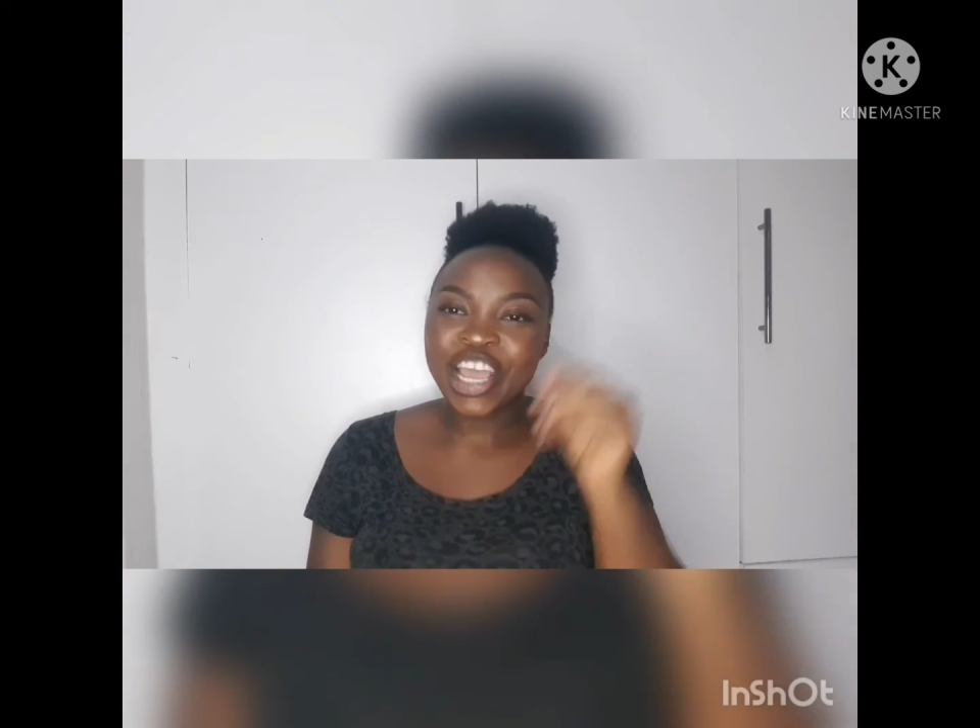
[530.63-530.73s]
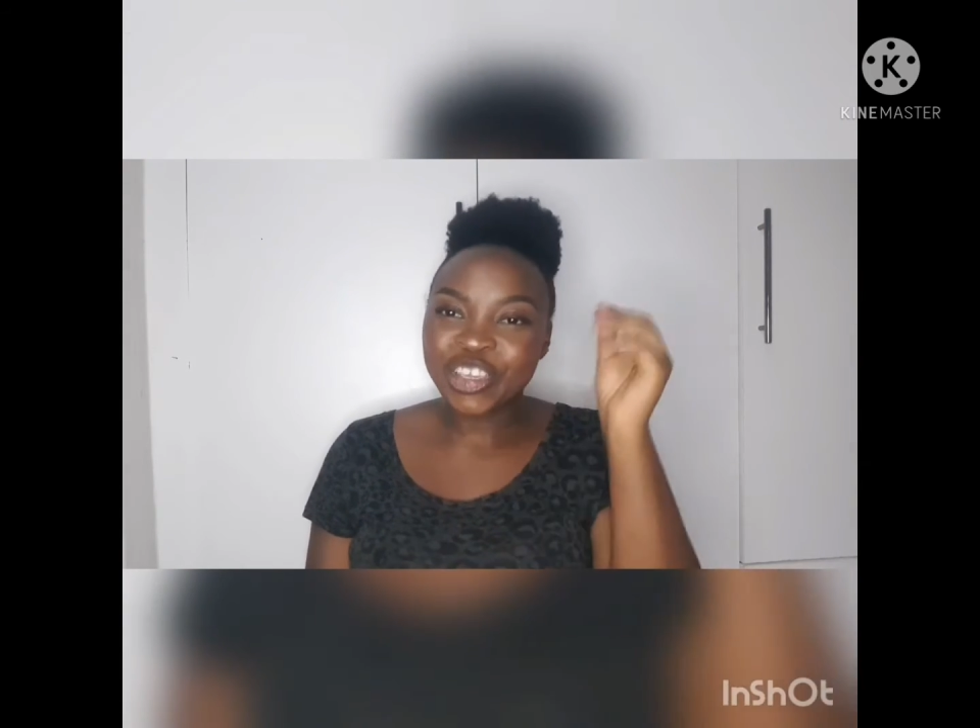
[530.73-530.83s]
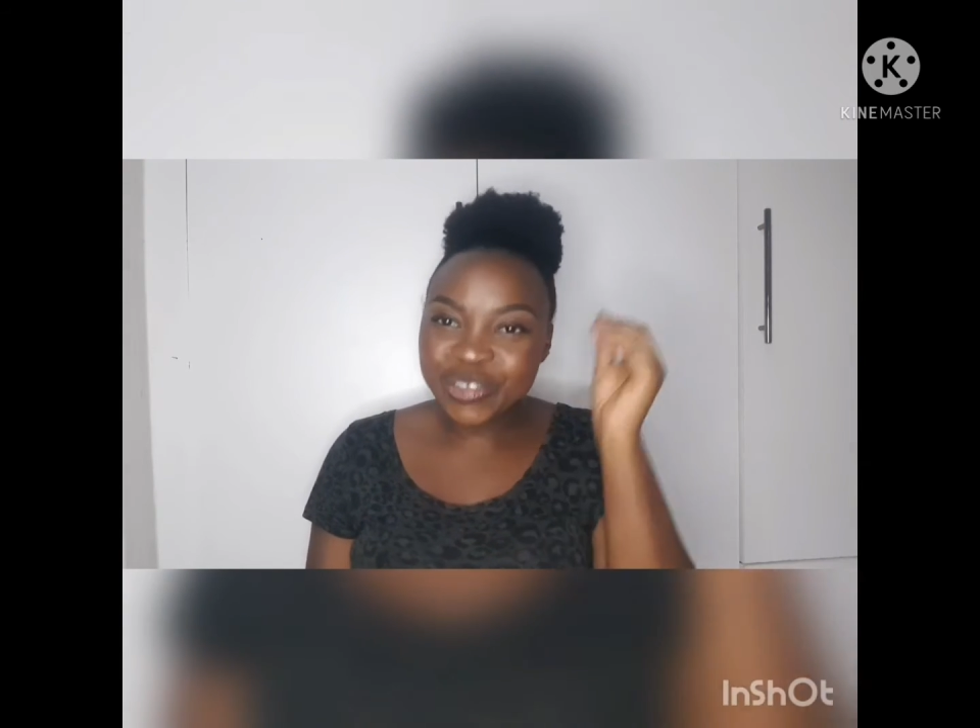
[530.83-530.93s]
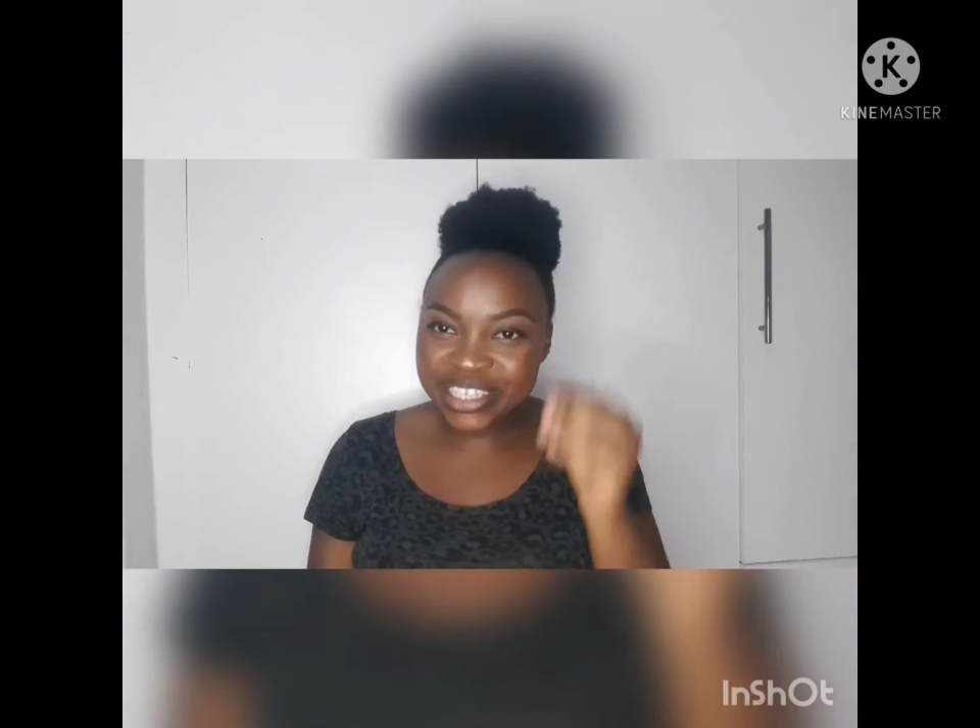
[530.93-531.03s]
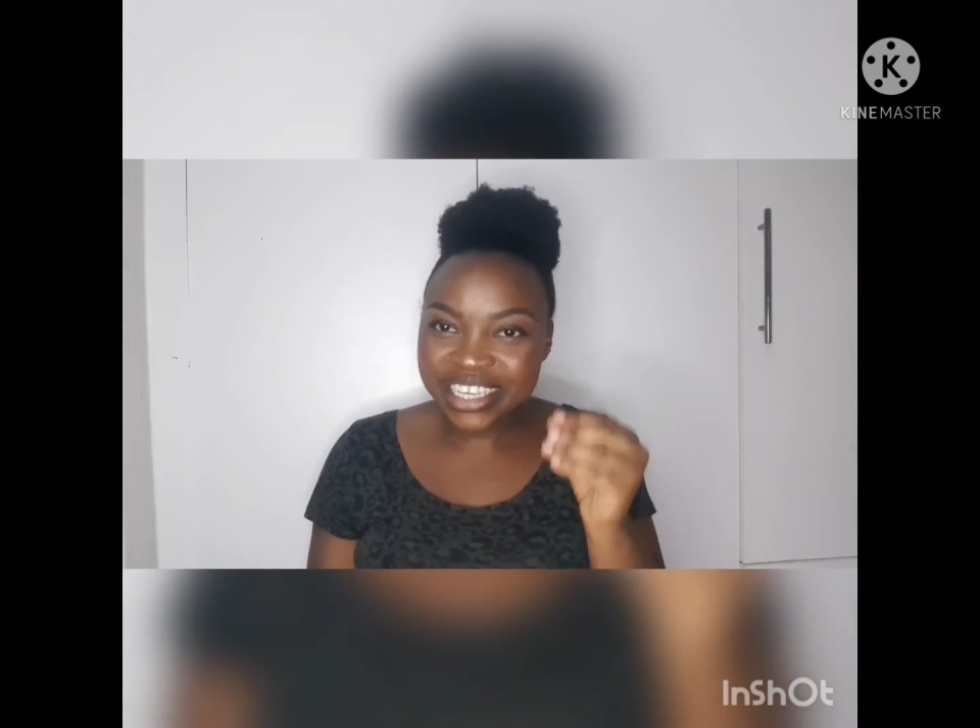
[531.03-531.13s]

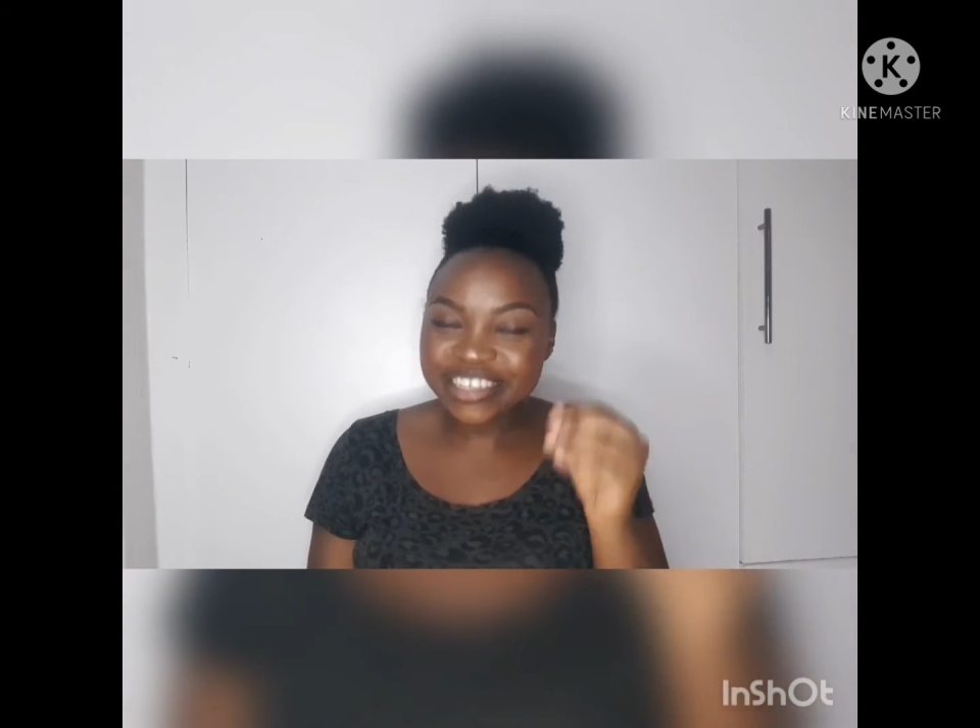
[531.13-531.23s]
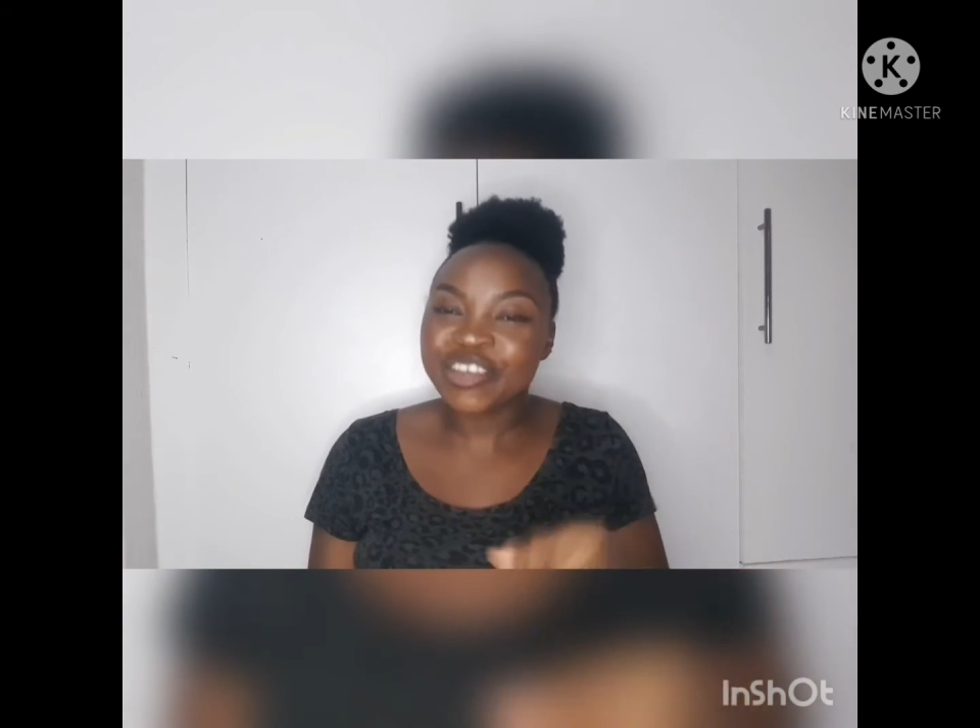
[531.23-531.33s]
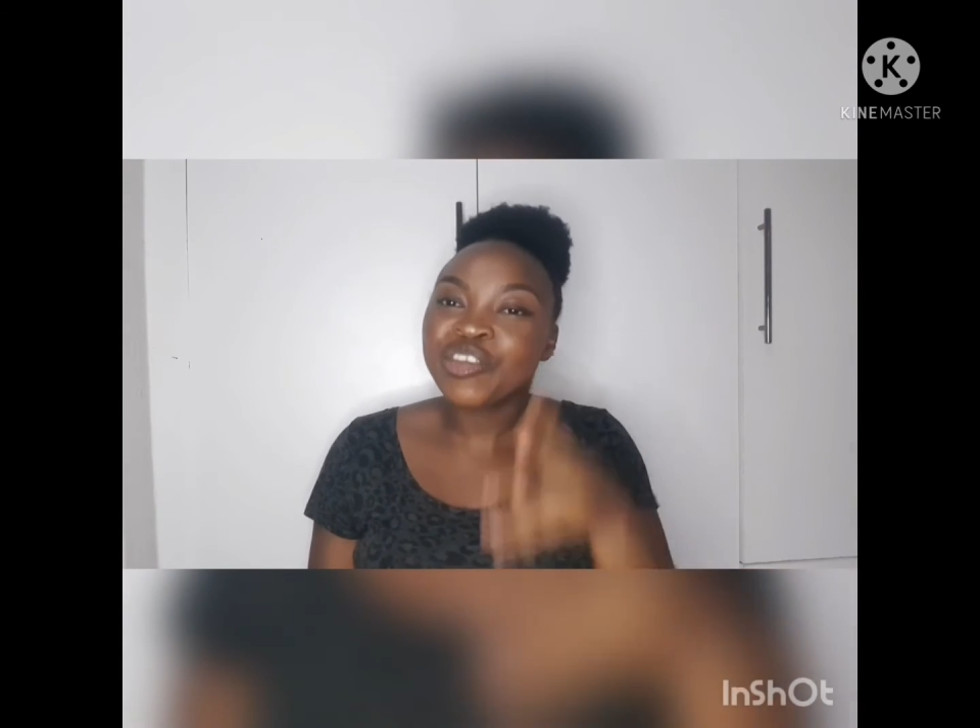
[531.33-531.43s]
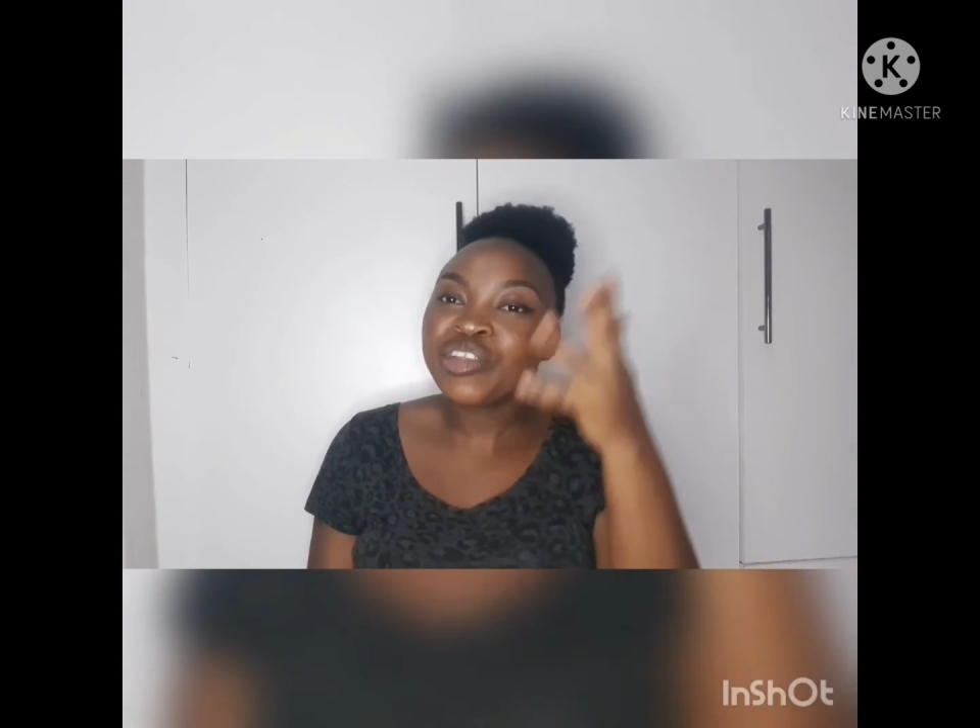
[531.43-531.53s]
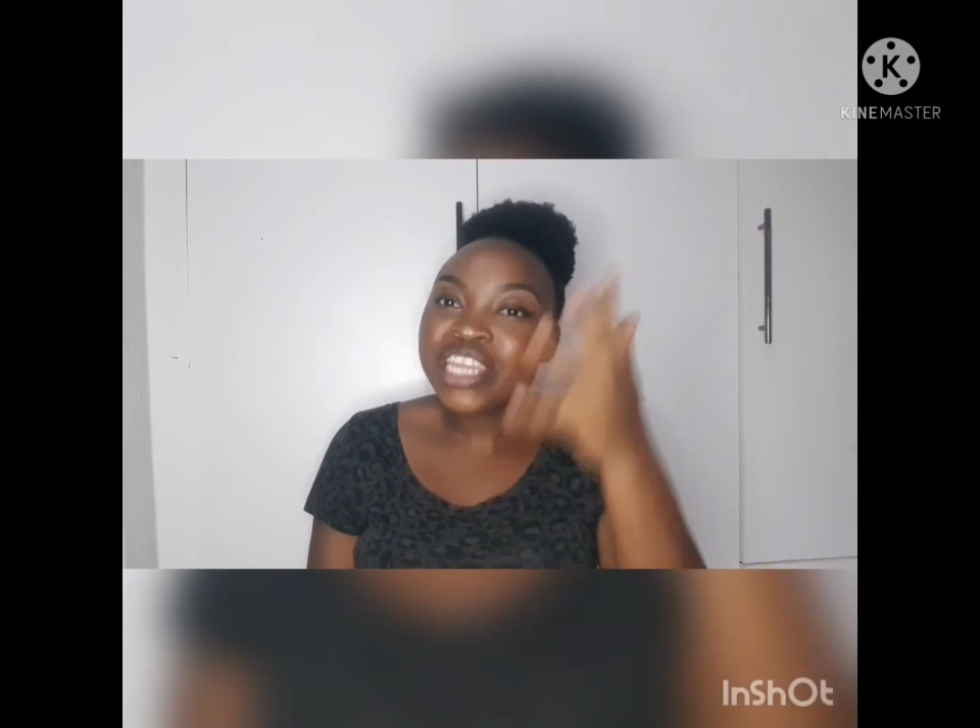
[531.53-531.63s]
You see? So
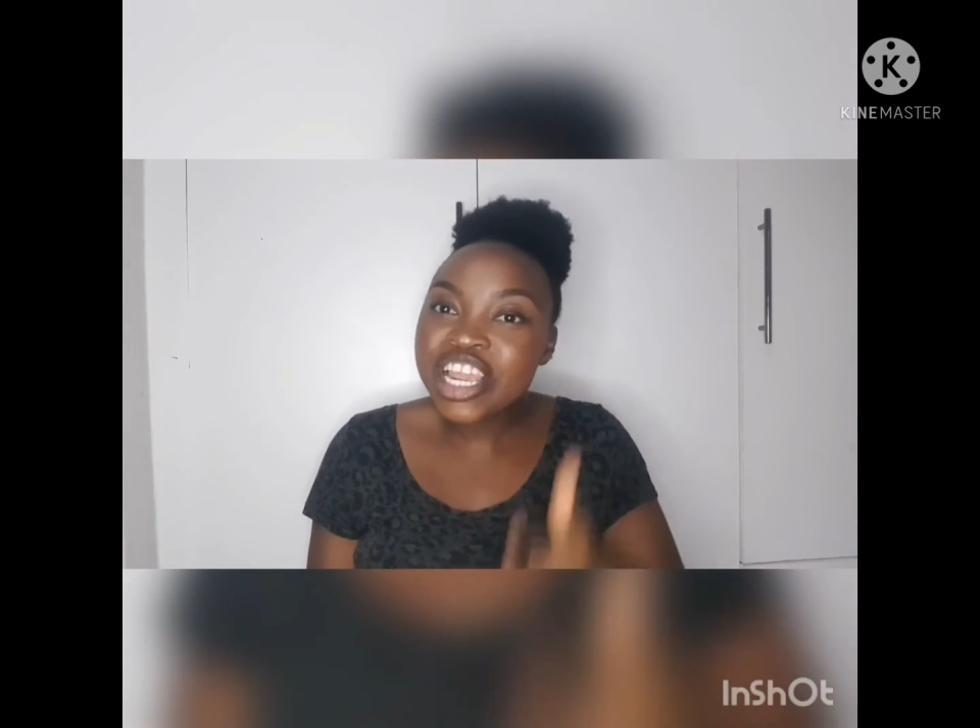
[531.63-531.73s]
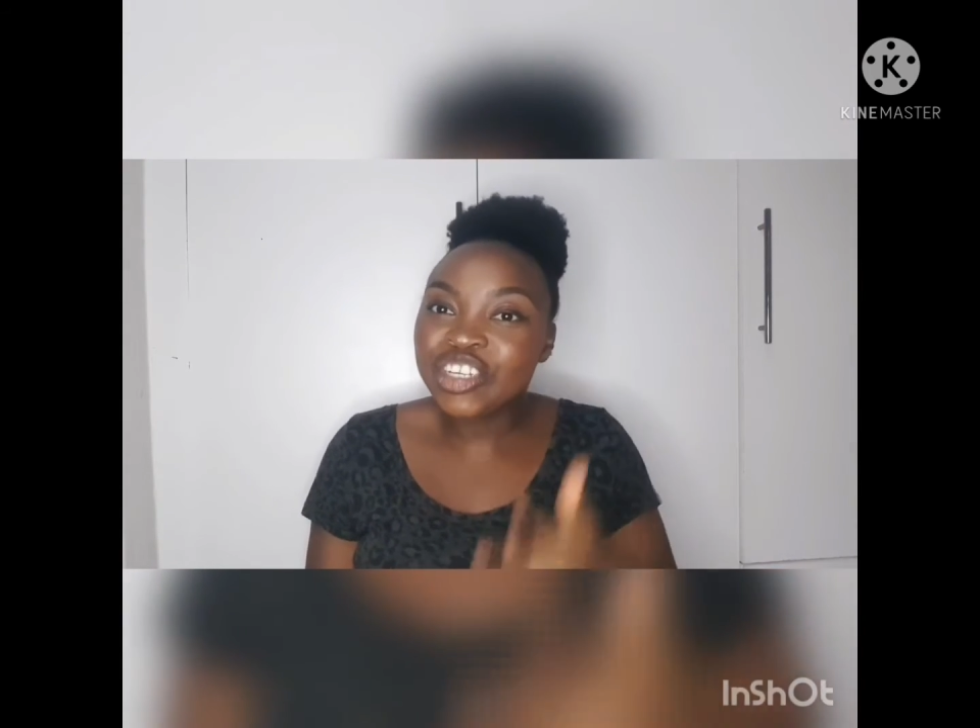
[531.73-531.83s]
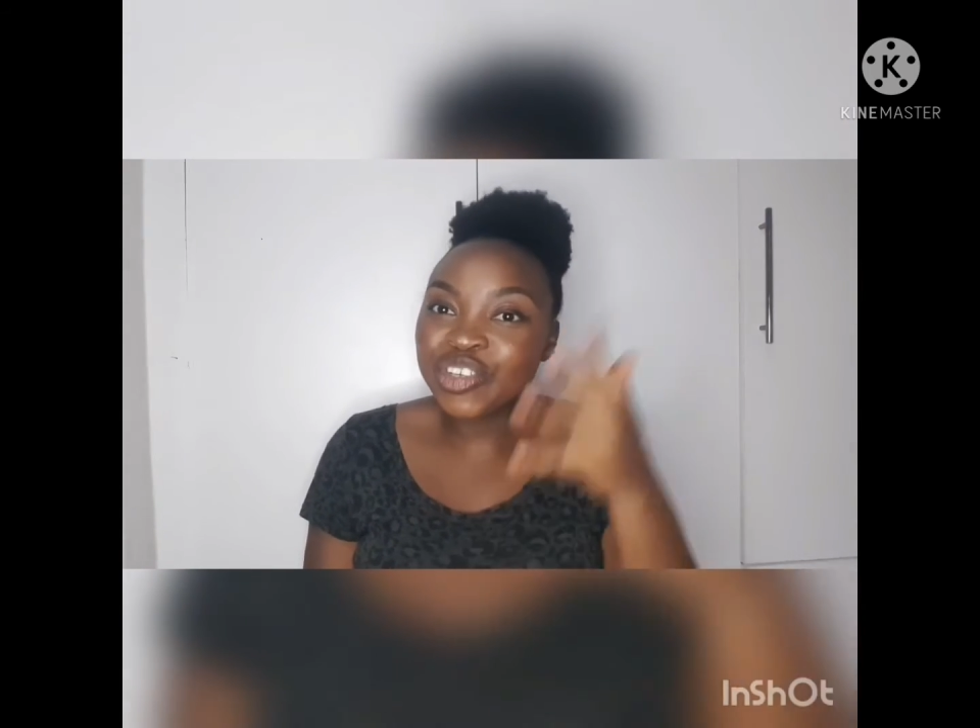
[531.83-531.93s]
you need